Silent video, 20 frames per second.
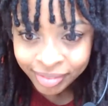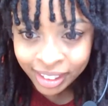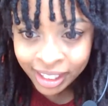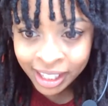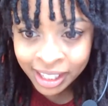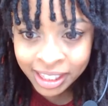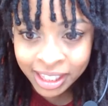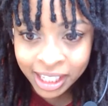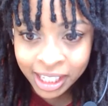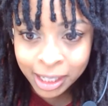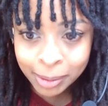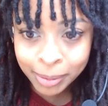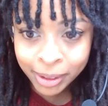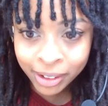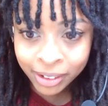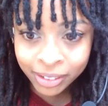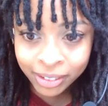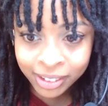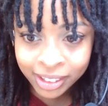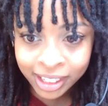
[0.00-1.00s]
Think
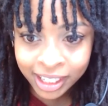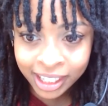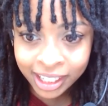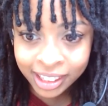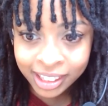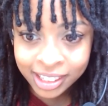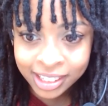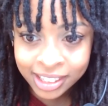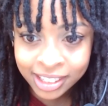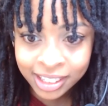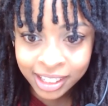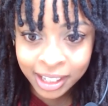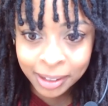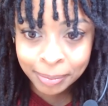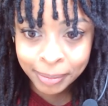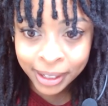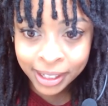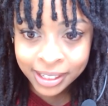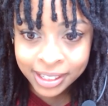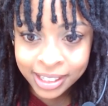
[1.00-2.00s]
about like this. It
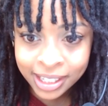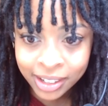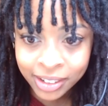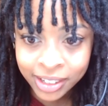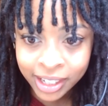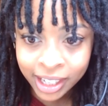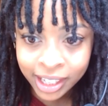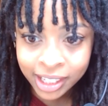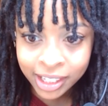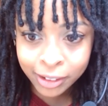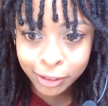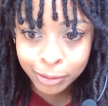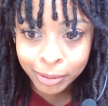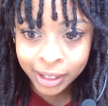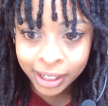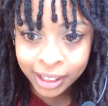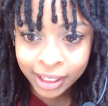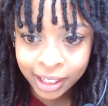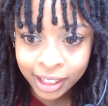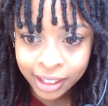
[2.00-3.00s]
might sound negative, but
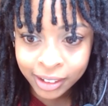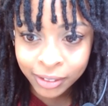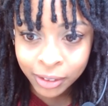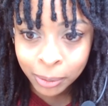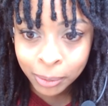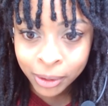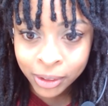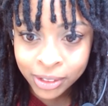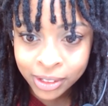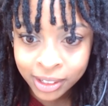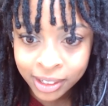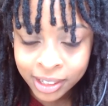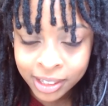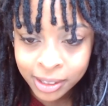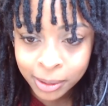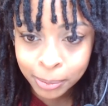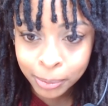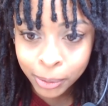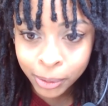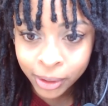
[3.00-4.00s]
I think of your person as a
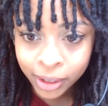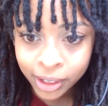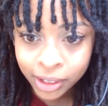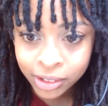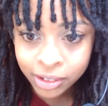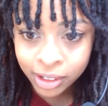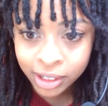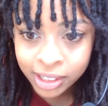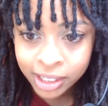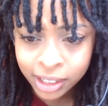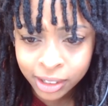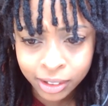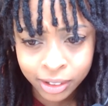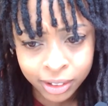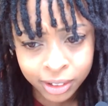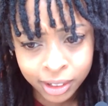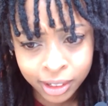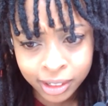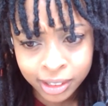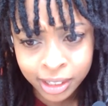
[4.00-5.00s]
boy, drug dealer,
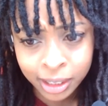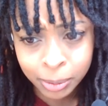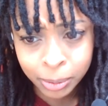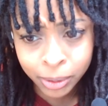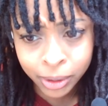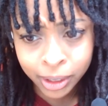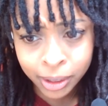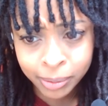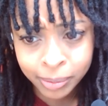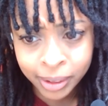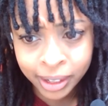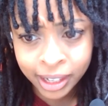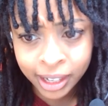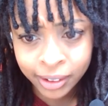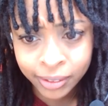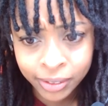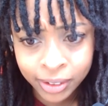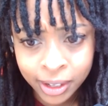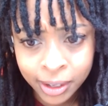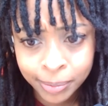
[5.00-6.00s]
a D-boy might have
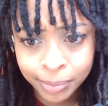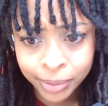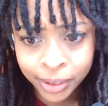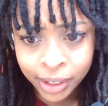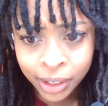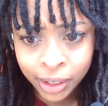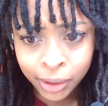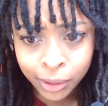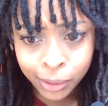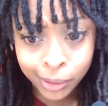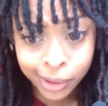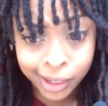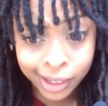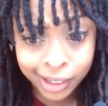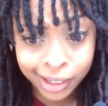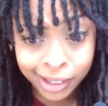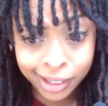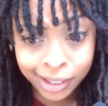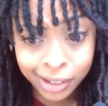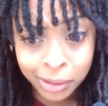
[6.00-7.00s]
come weed.
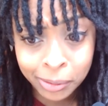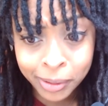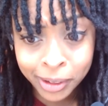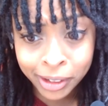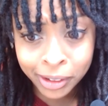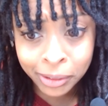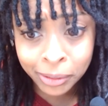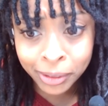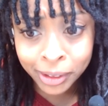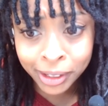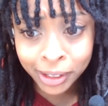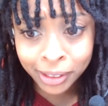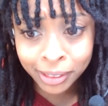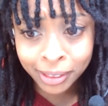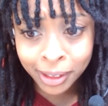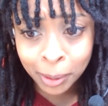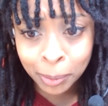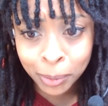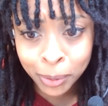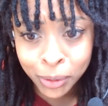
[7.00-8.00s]
No matter what
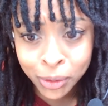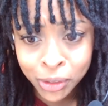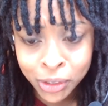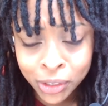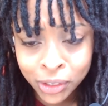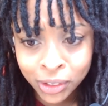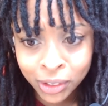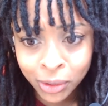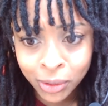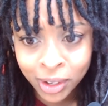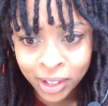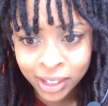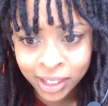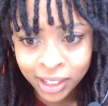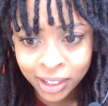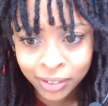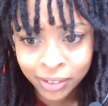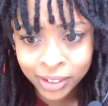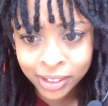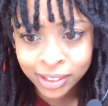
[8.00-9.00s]
they push, the quality
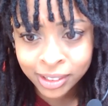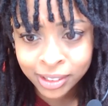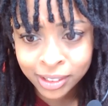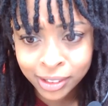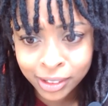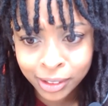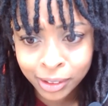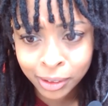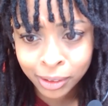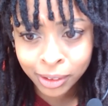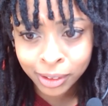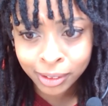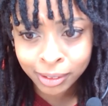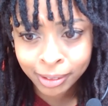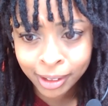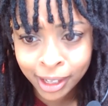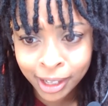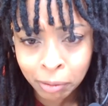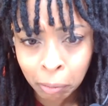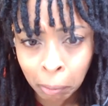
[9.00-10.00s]
of it's good. They
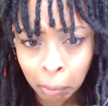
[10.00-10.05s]
have.